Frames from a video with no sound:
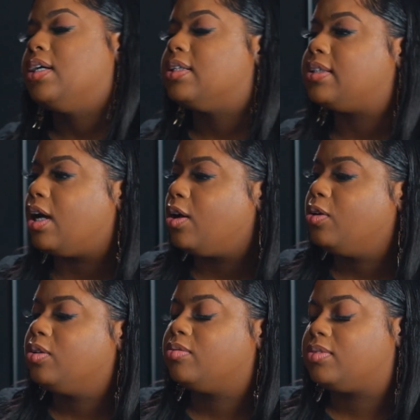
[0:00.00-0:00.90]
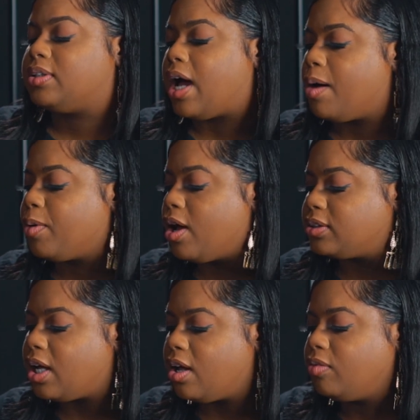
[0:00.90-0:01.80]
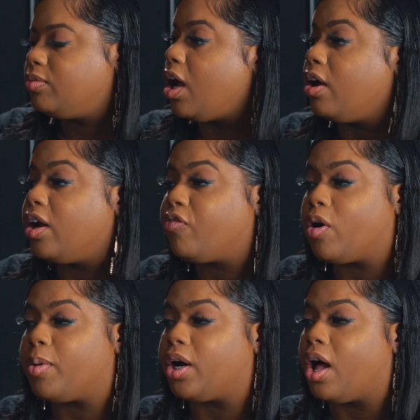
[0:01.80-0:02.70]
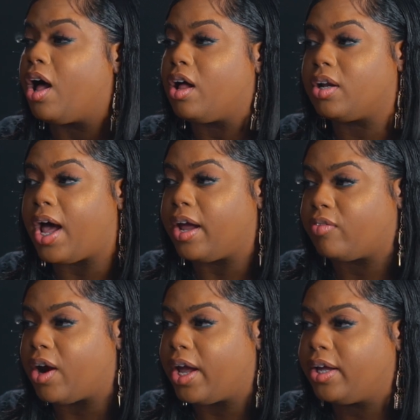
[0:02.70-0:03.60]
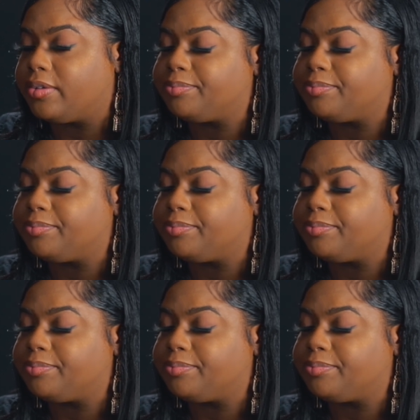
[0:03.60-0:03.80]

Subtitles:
So, time goes on. Don't hear from her the whole night, right?